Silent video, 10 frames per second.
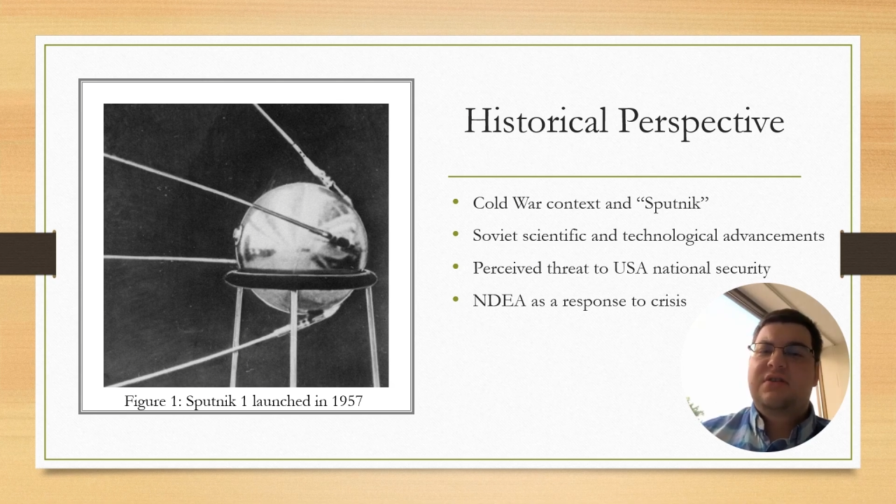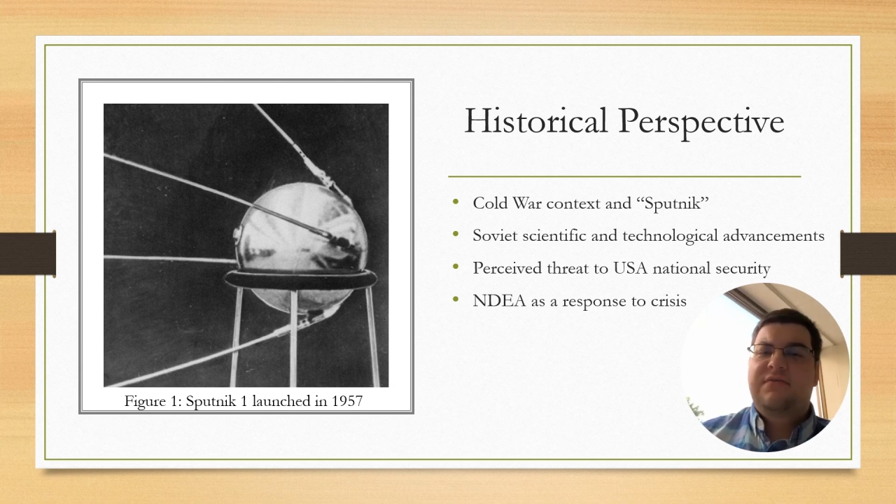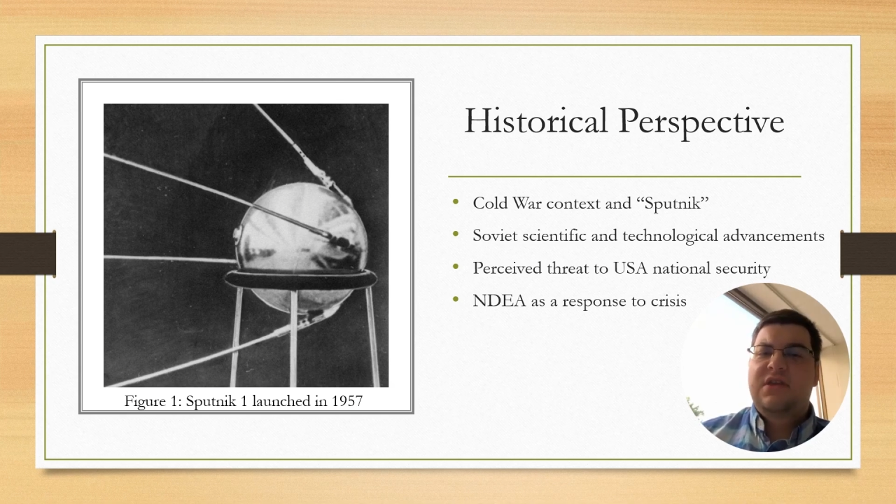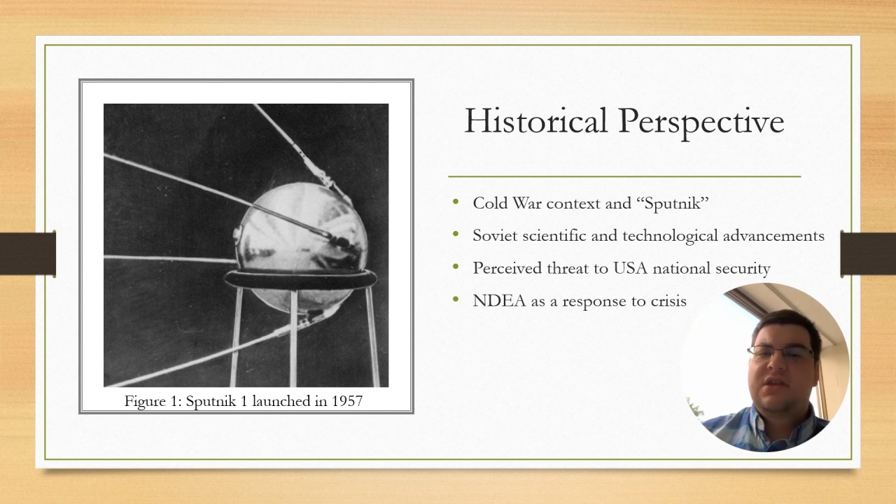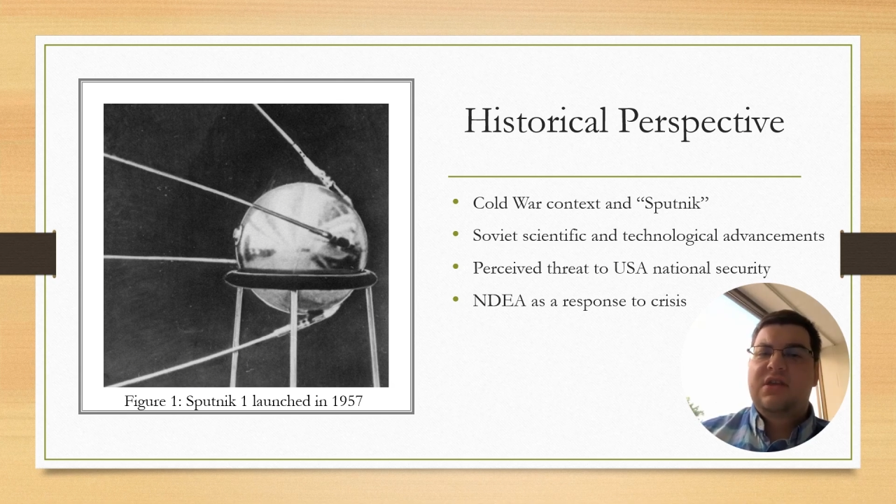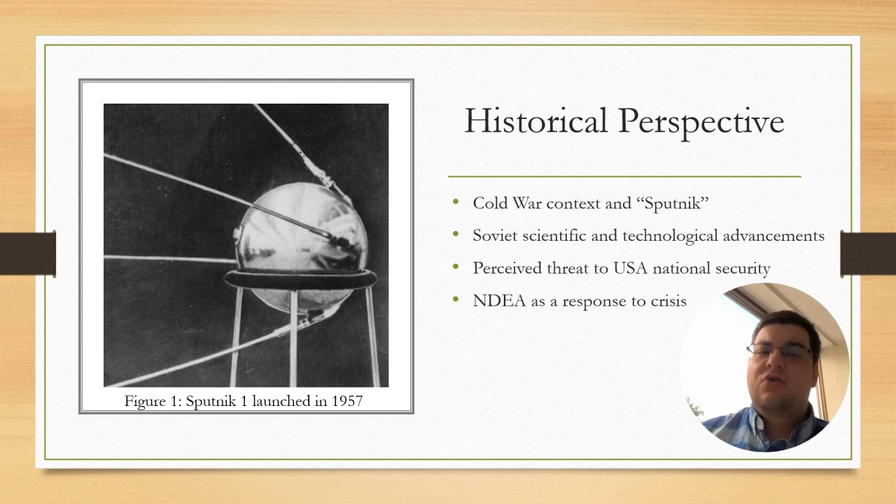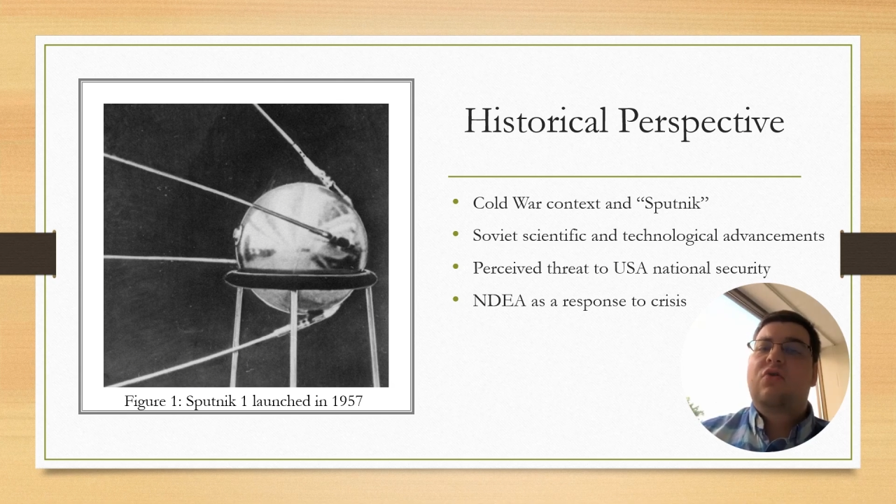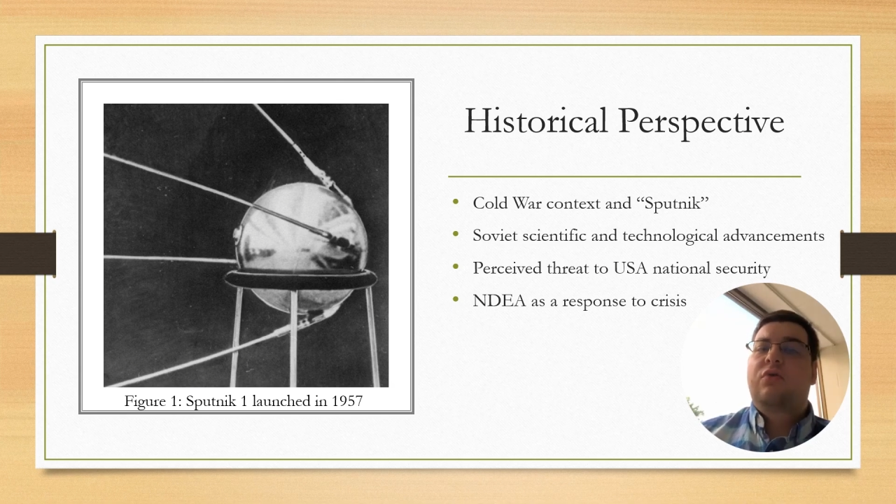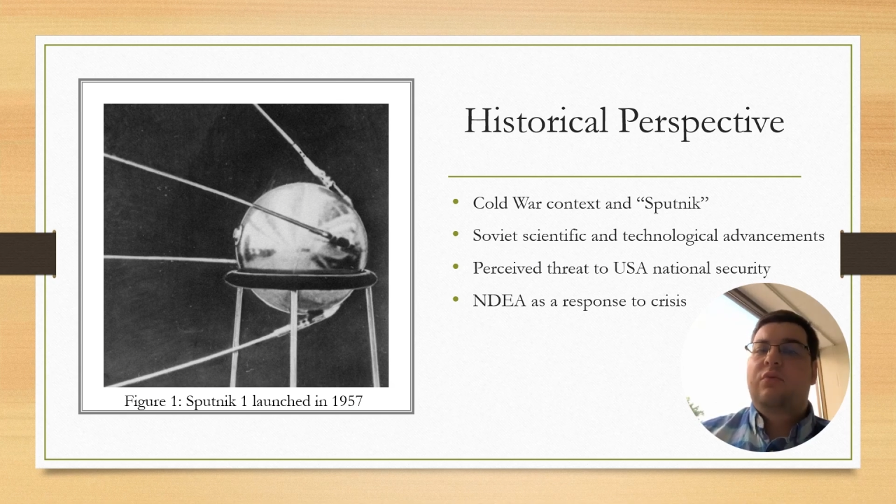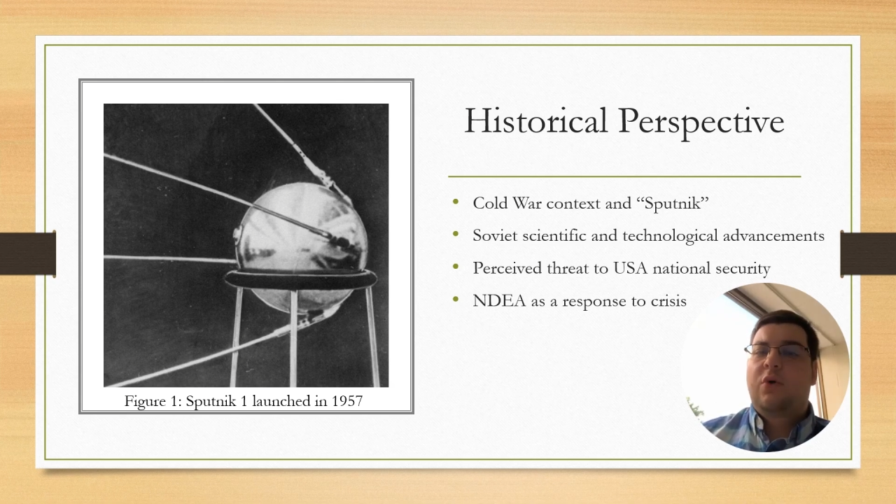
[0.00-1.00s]
of the
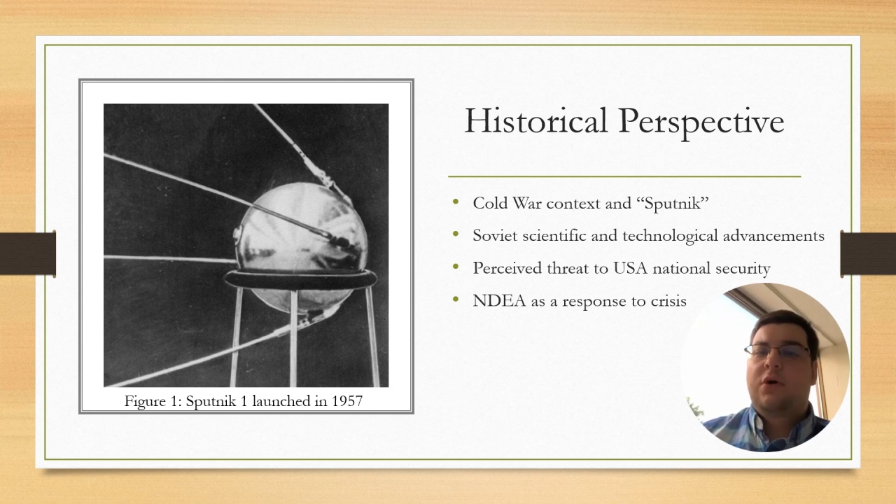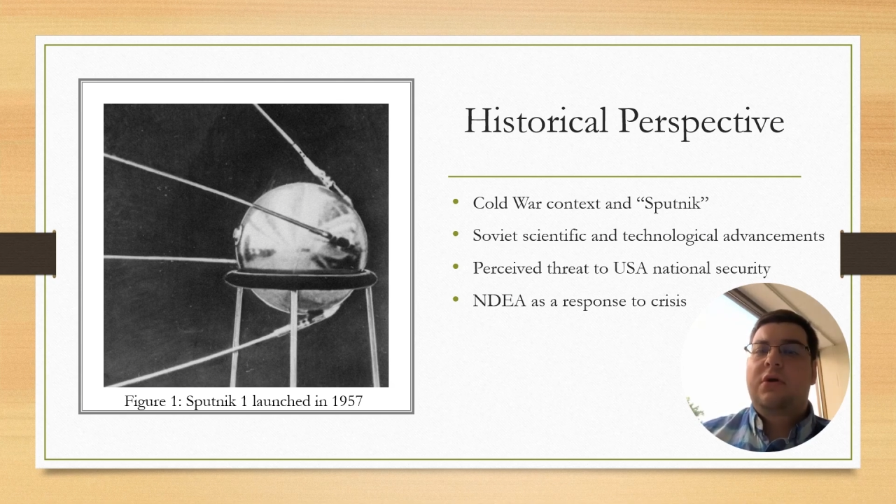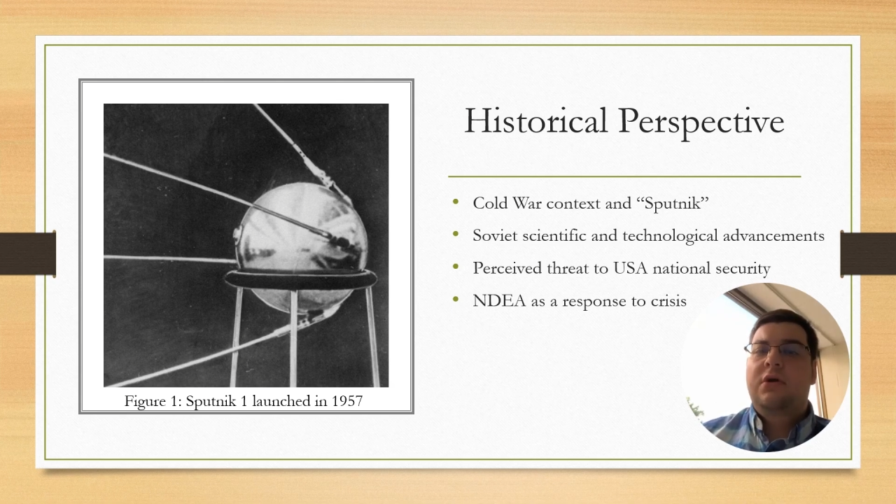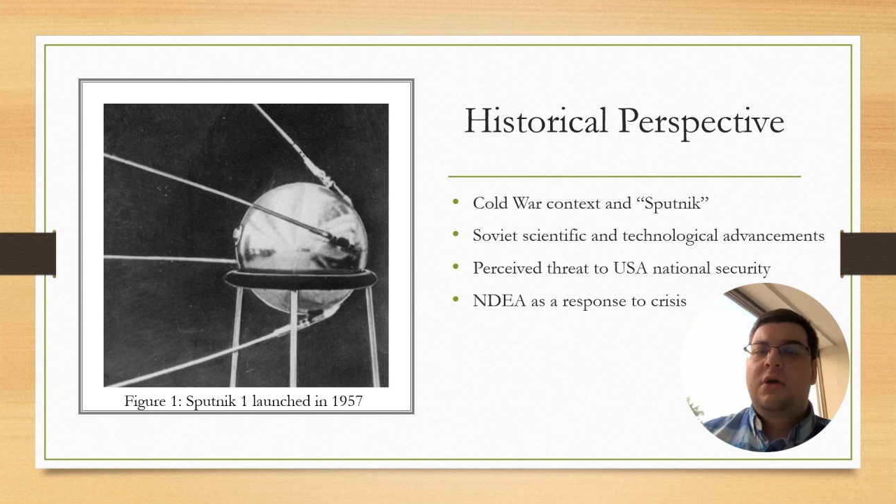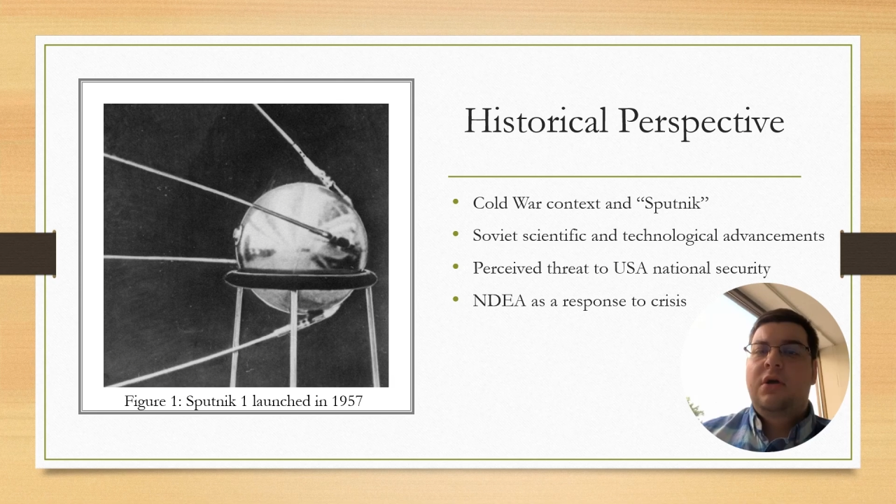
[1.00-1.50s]
Cold War.